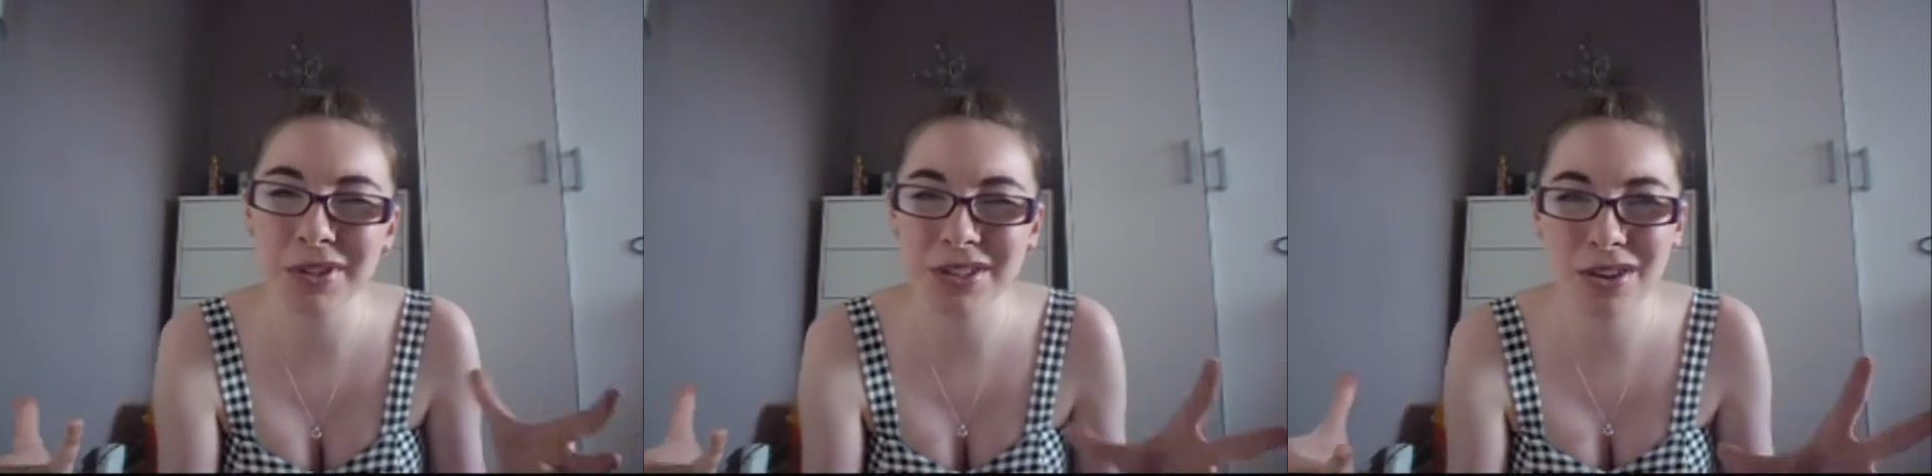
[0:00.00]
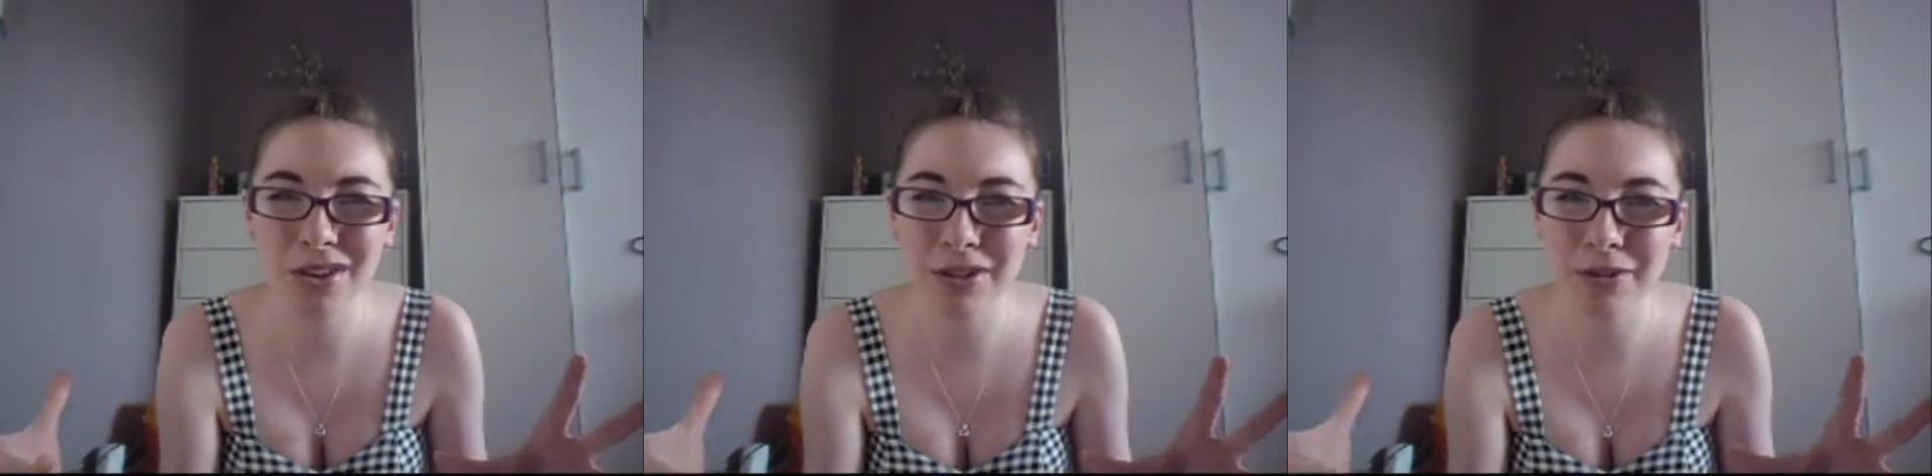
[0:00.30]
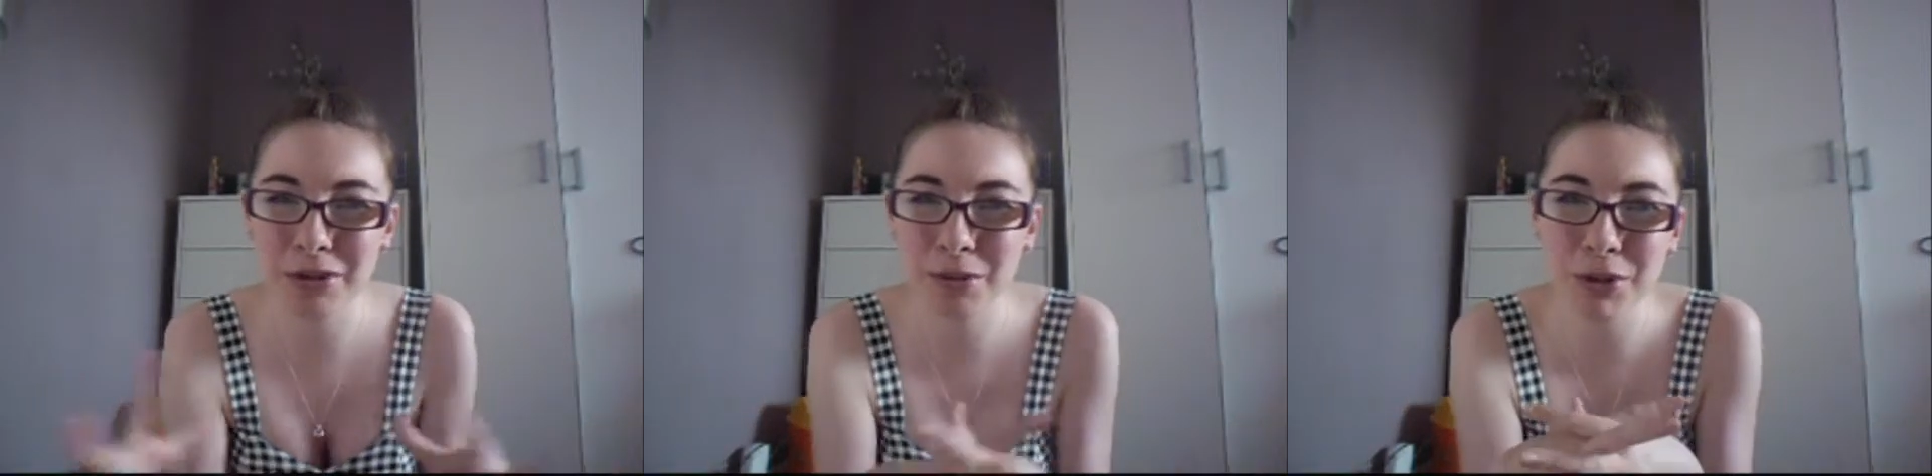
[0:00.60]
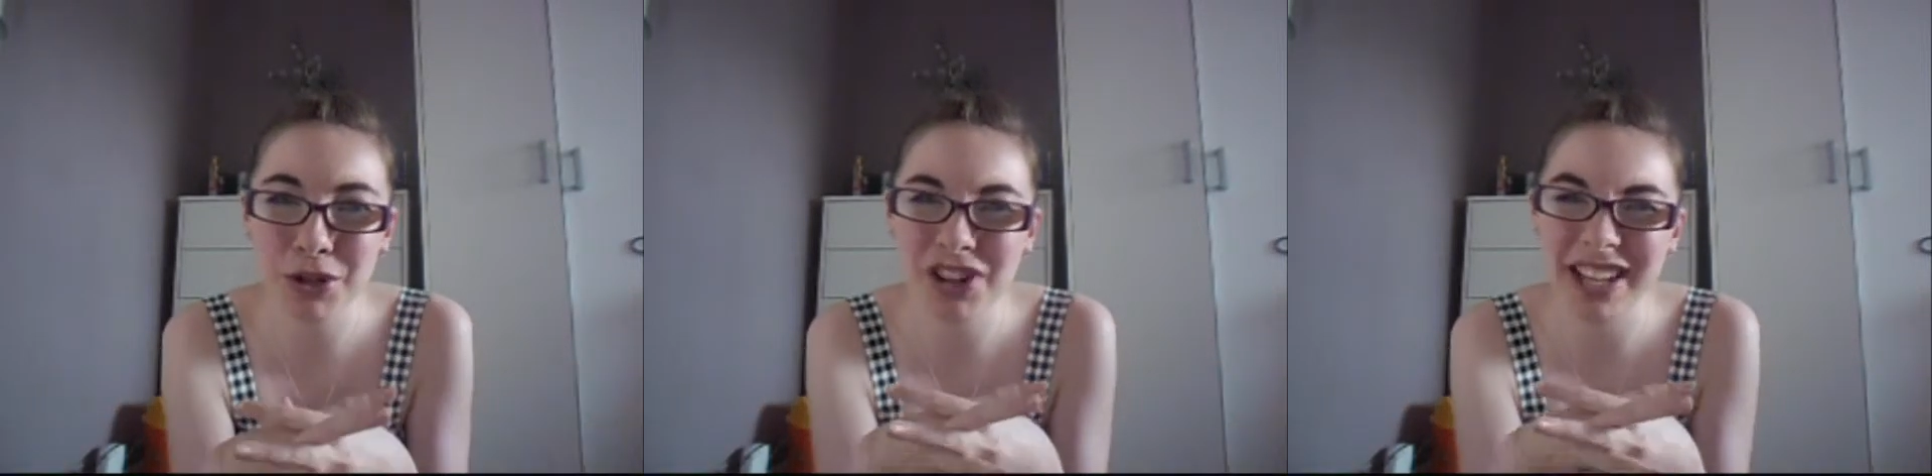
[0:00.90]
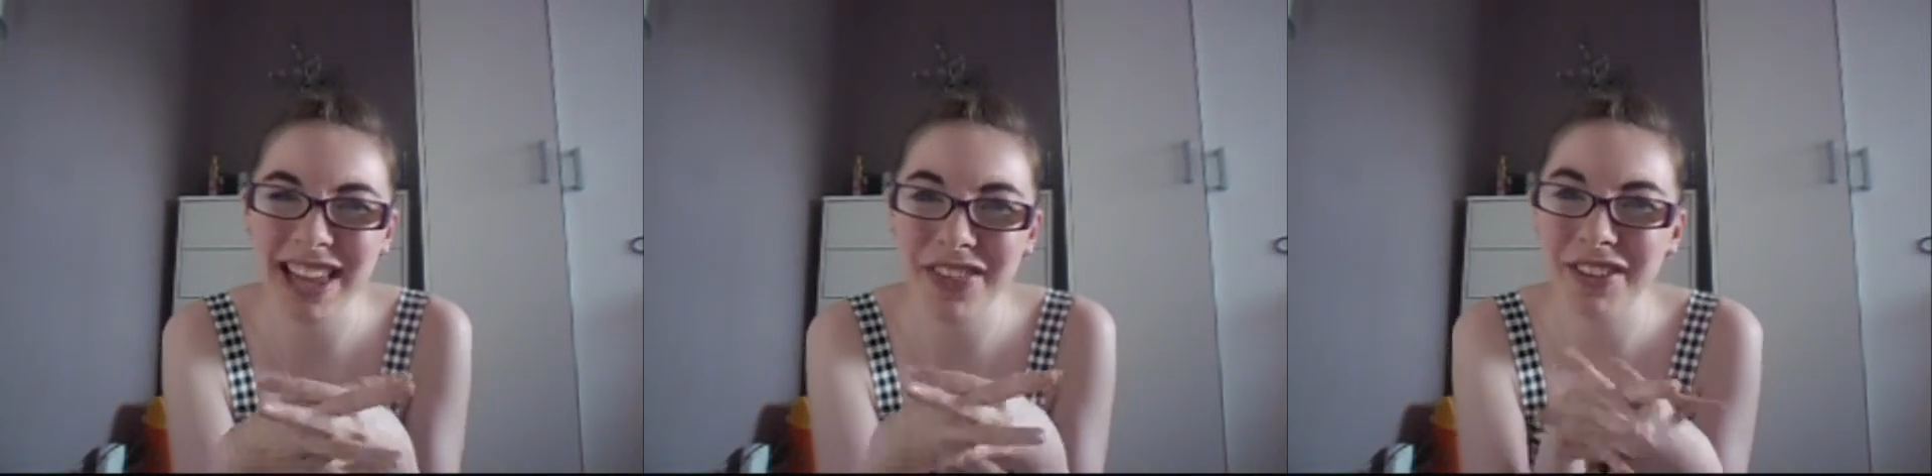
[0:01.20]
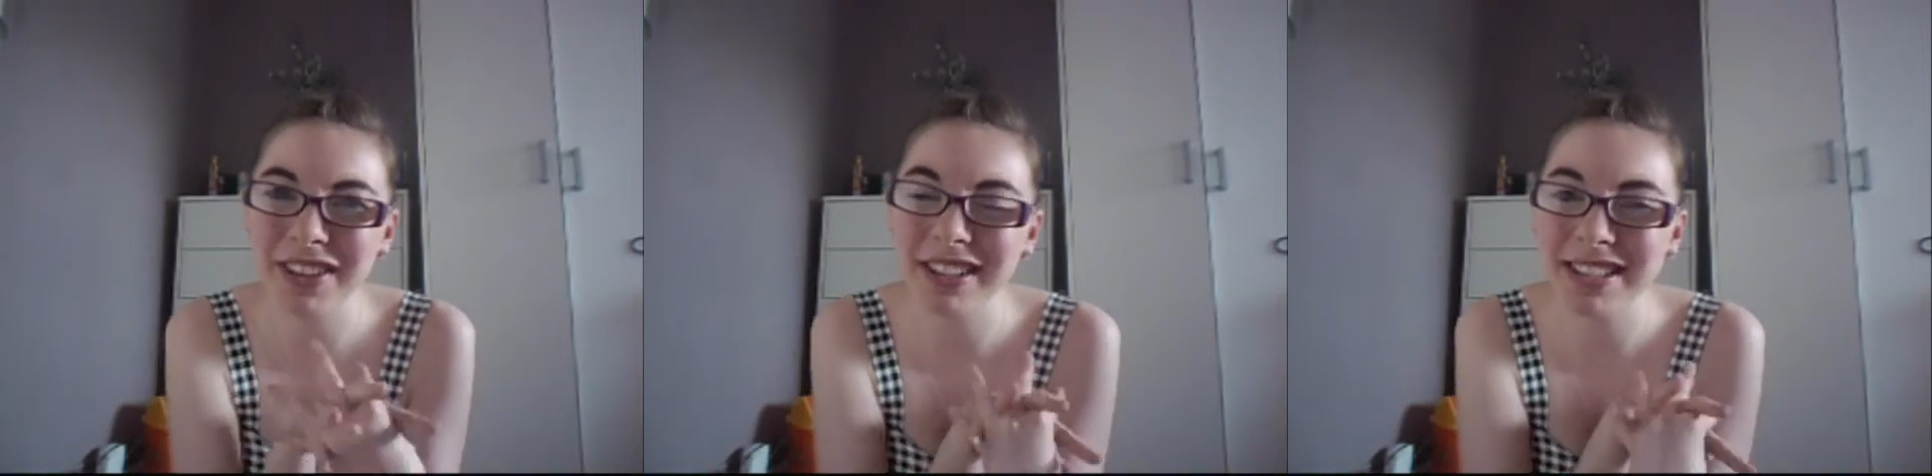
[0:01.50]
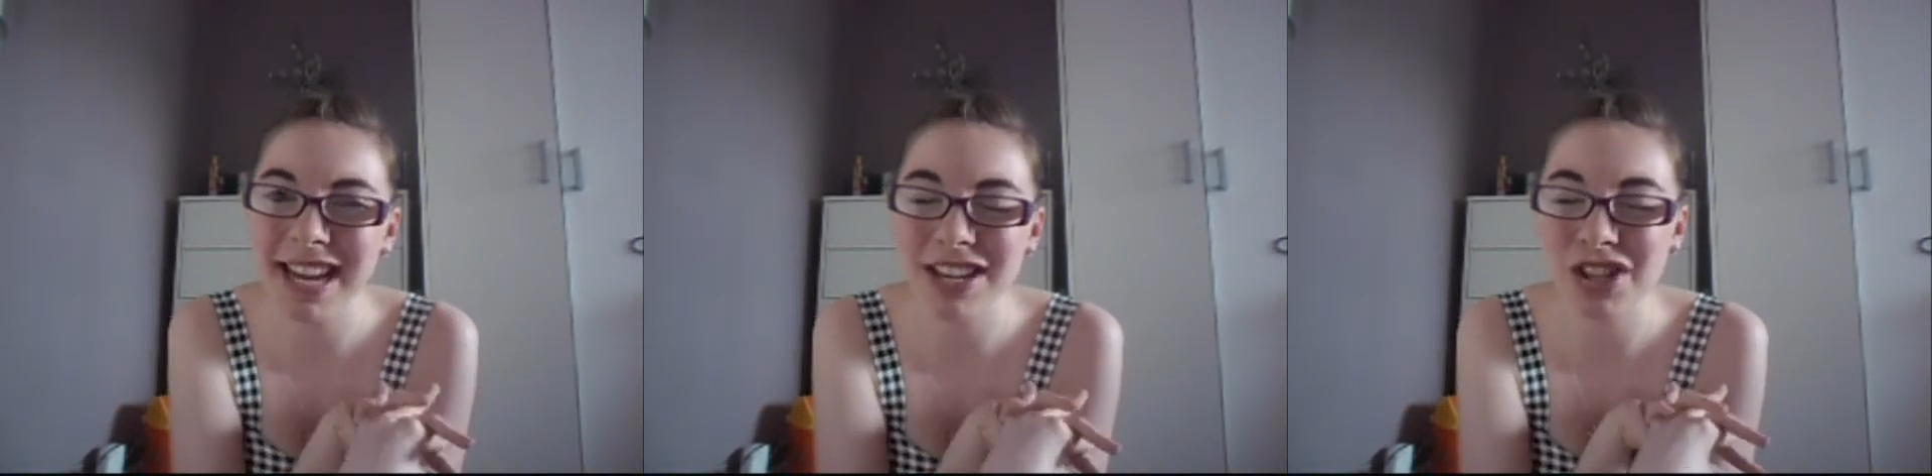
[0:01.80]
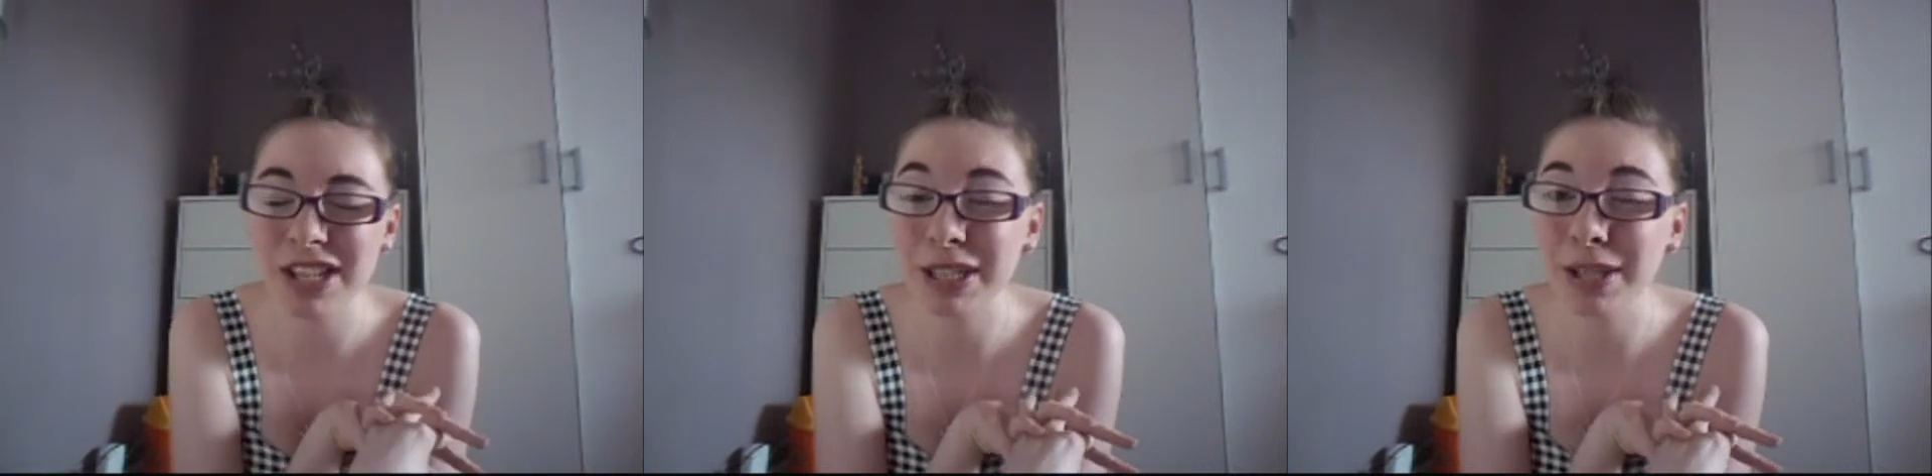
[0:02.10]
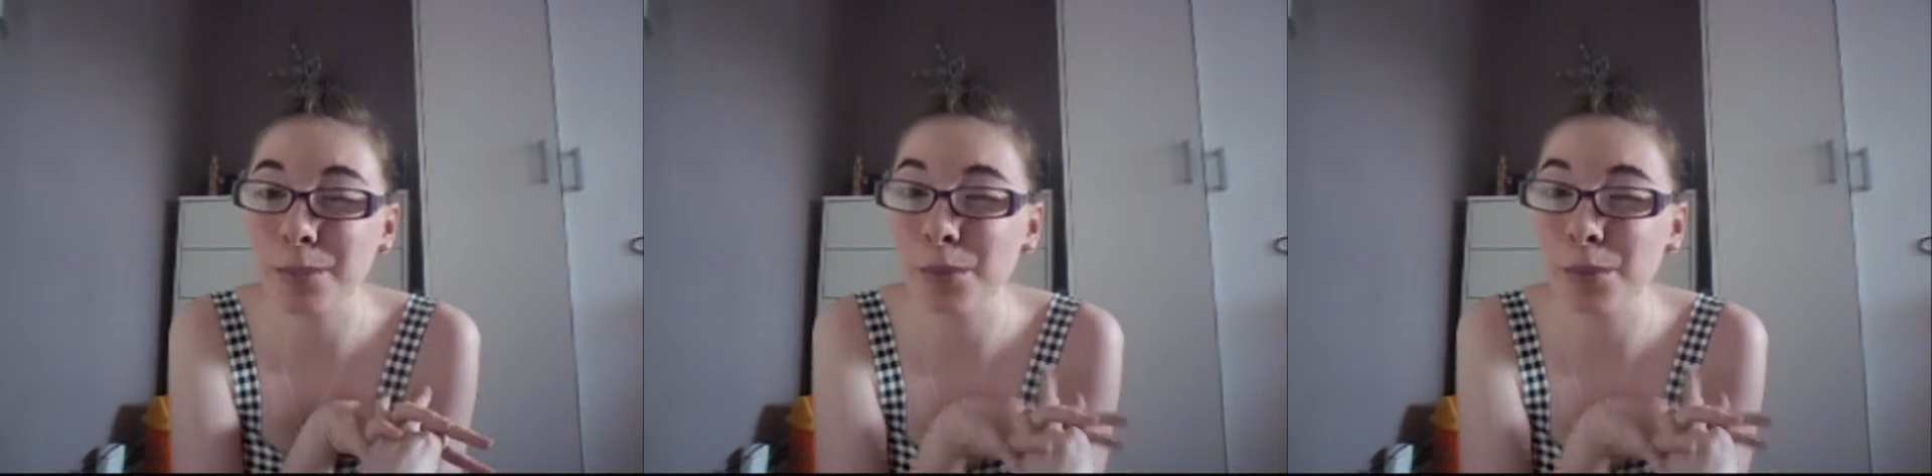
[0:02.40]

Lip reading: that's kind of smushed together and is actually